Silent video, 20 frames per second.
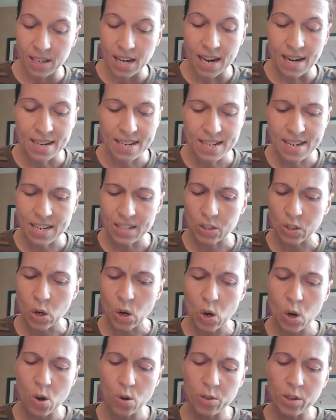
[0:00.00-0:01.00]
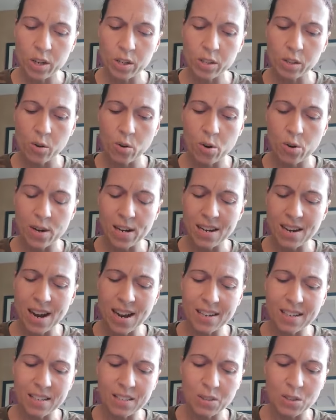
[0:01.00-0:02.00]
And he gets all the glory.
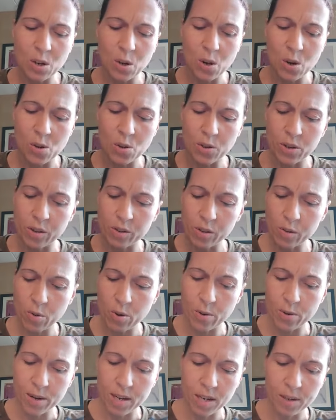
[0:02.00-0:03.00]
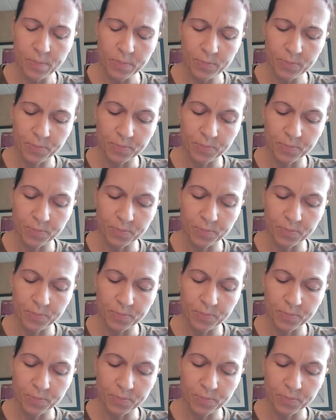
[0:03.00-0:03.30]
God gets all the glory.